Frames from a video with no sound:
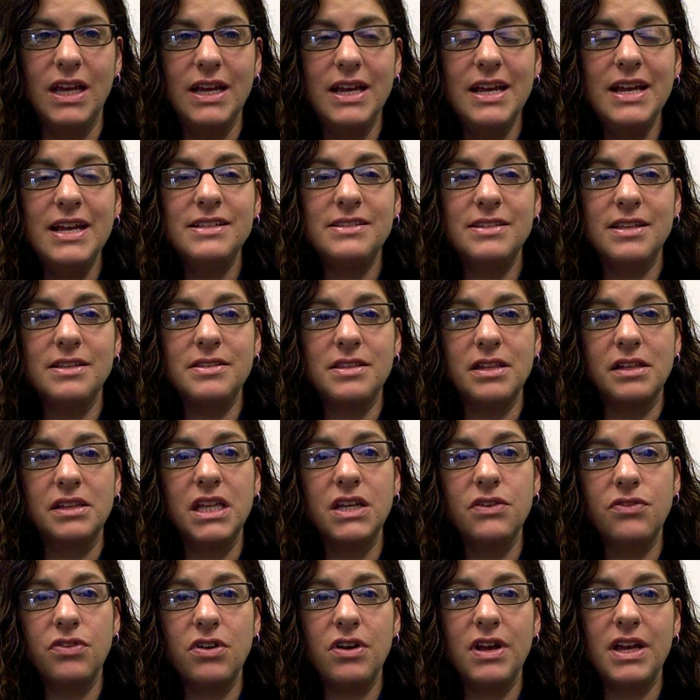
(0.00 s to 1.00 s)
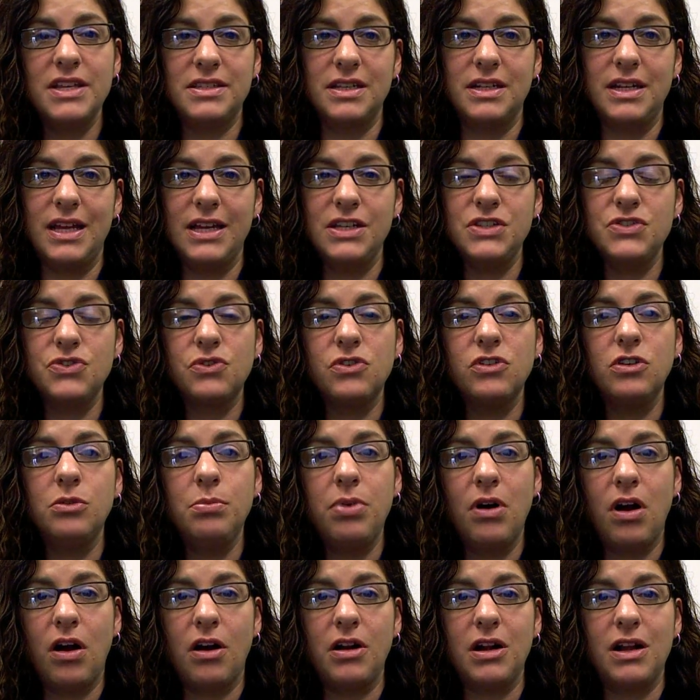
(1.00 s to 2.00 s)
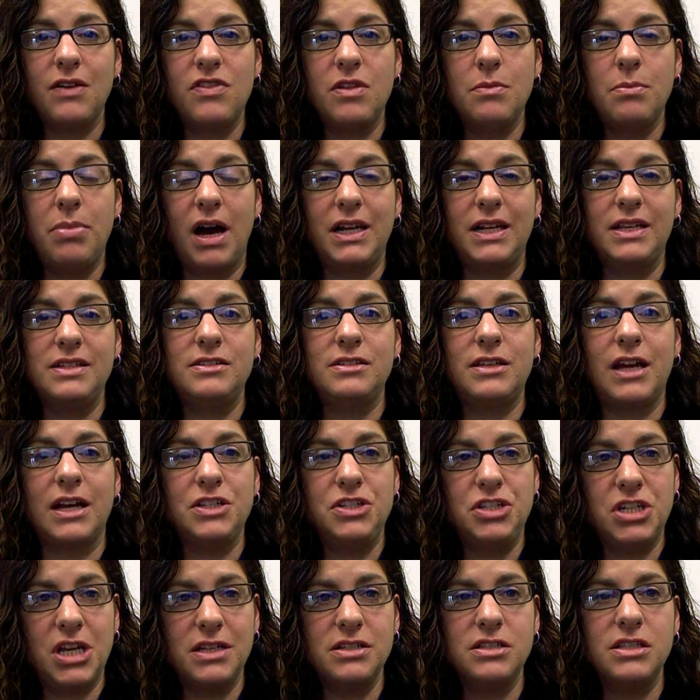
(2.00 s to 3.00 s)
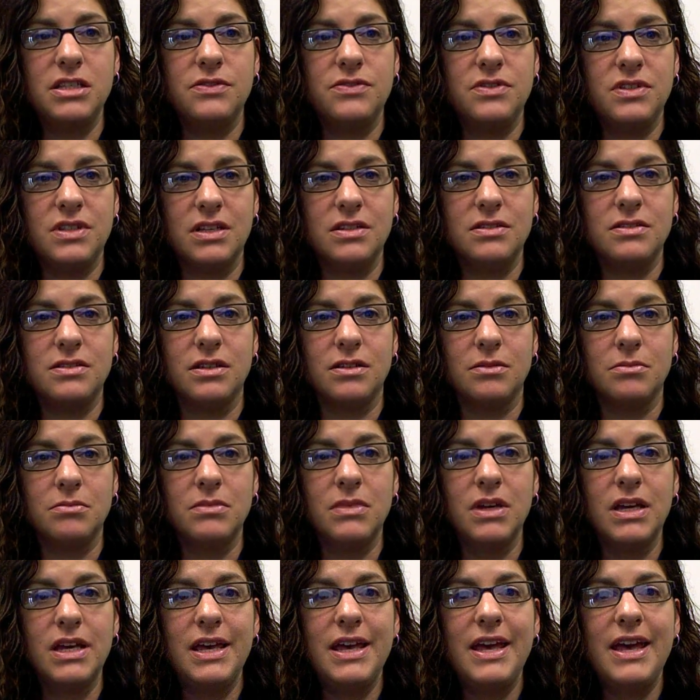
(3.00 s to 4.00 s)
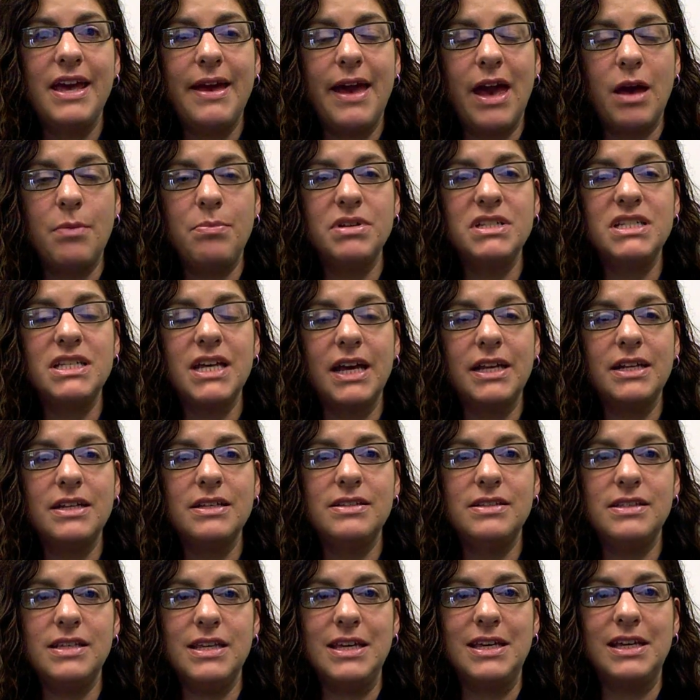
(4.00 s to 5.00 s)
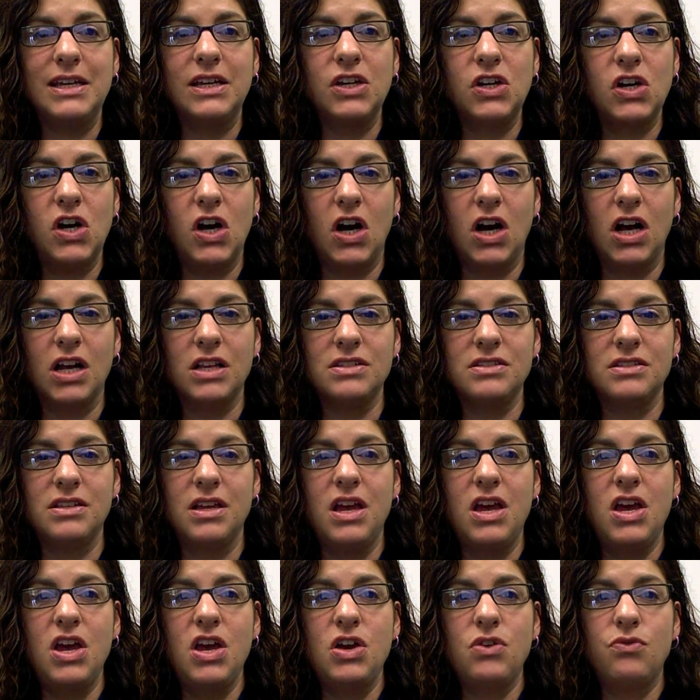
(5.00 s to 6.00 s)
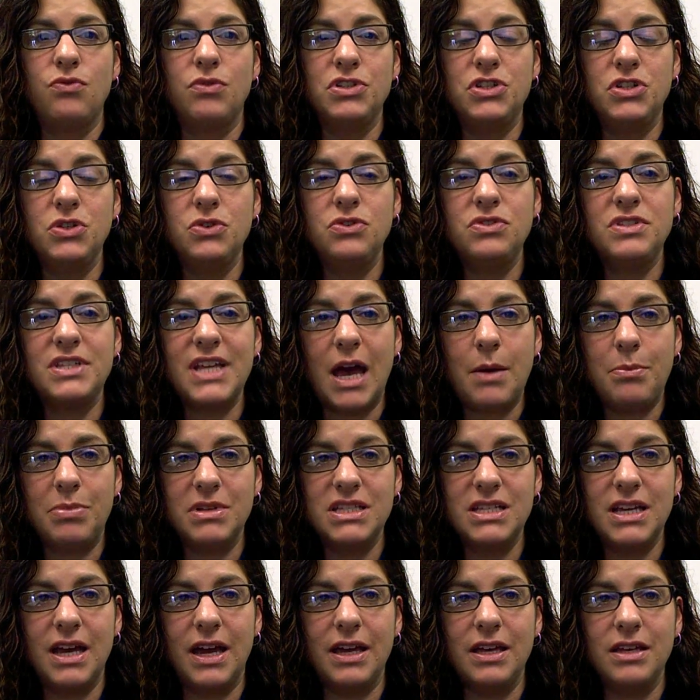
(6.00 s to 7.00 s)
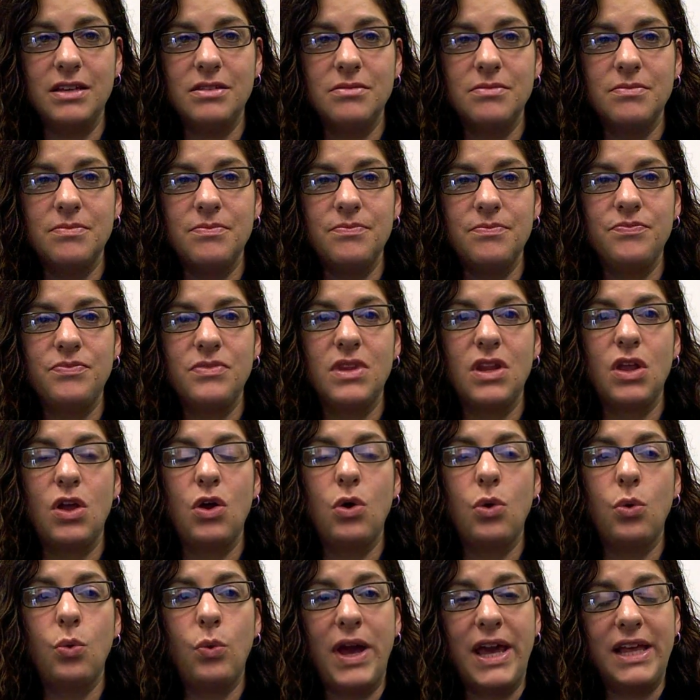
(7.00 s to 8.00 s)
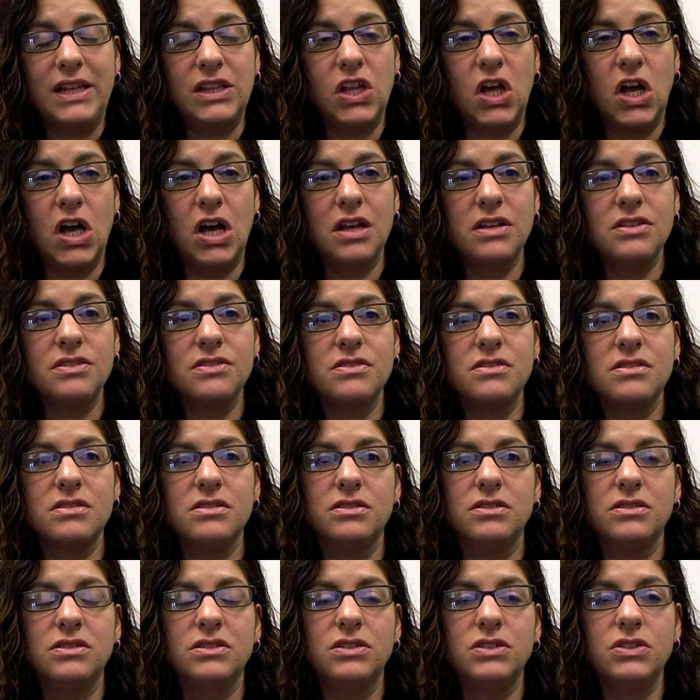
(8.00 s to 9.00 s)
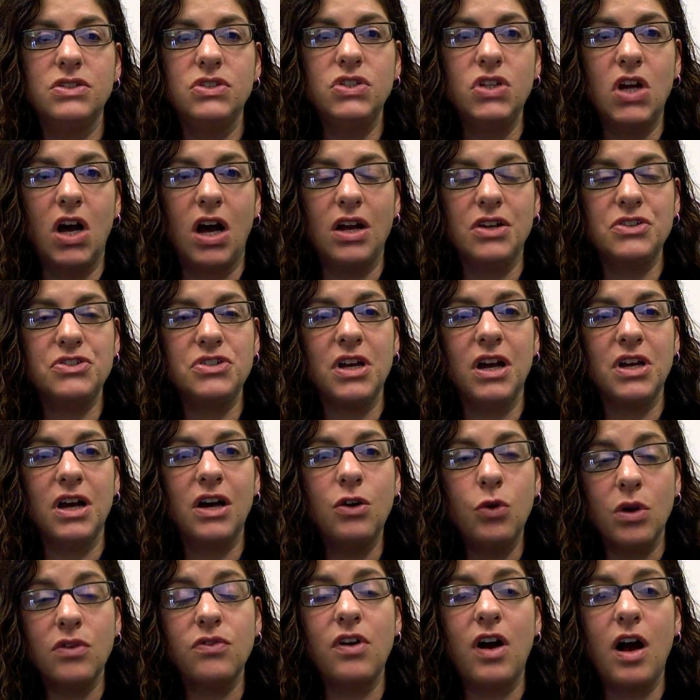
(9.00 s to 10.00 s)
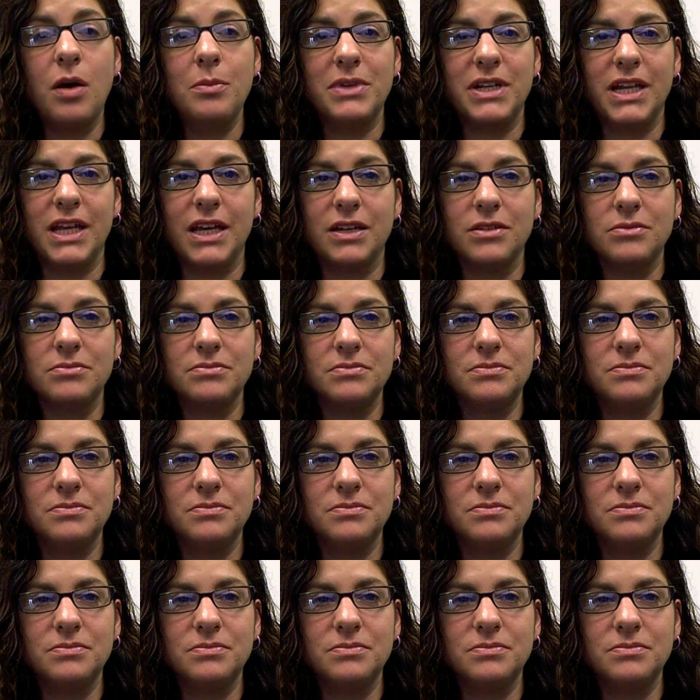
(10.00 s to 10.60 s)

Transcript: Since the liver is an integral part of the body's digestive system, hepatitis C can cause reduced appetite, weight loss, nausea, or vomiting.